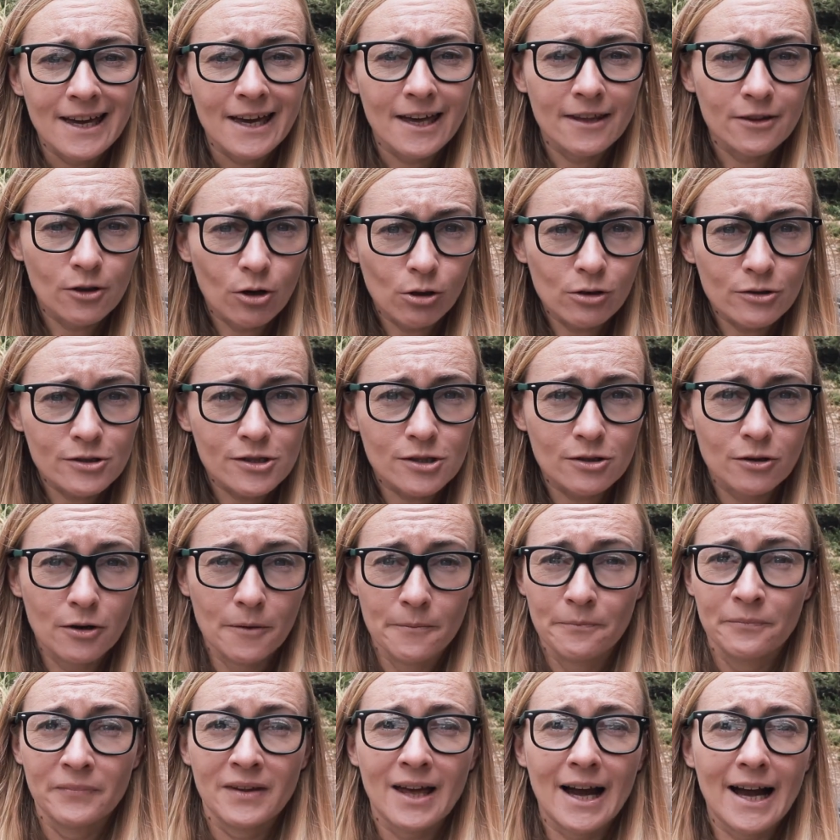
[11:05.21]
And
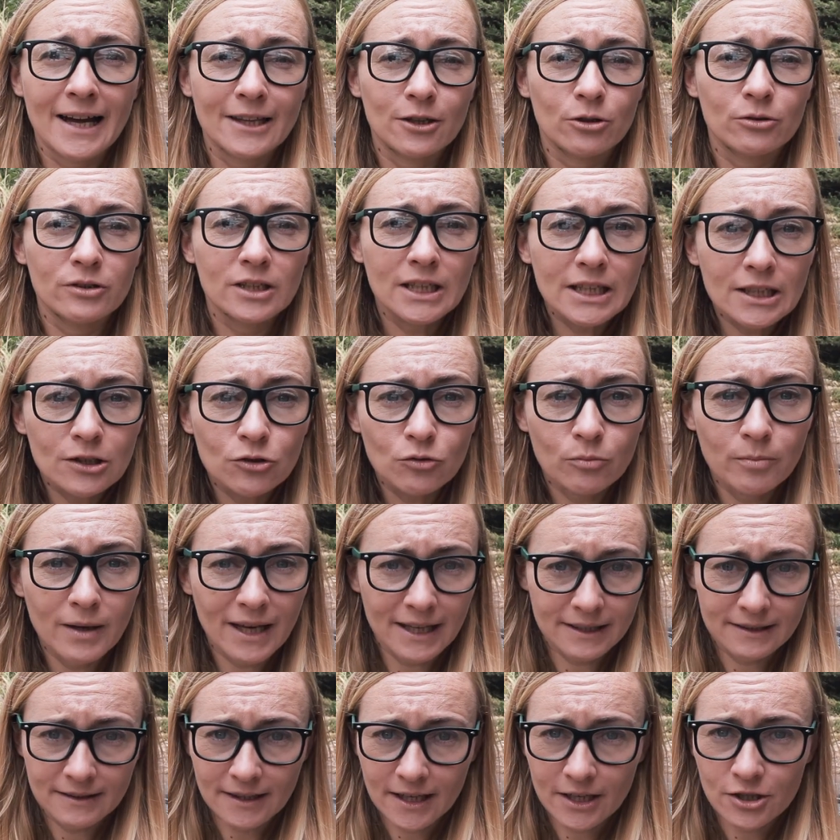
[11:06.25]
also, I don't need to be
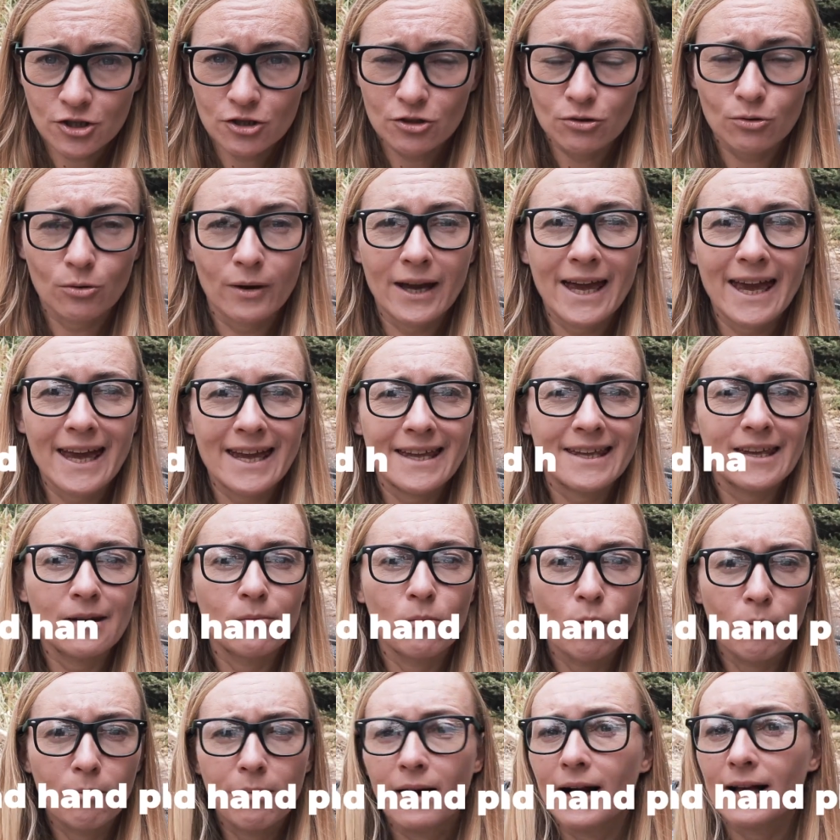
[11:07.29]
attached to any
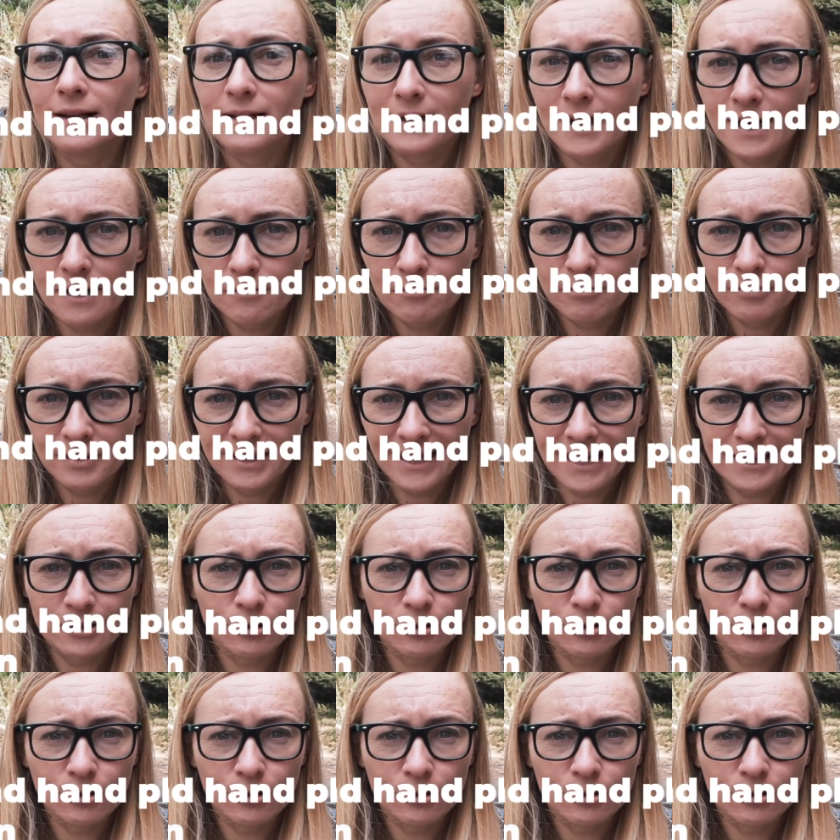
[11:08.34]
mobile company.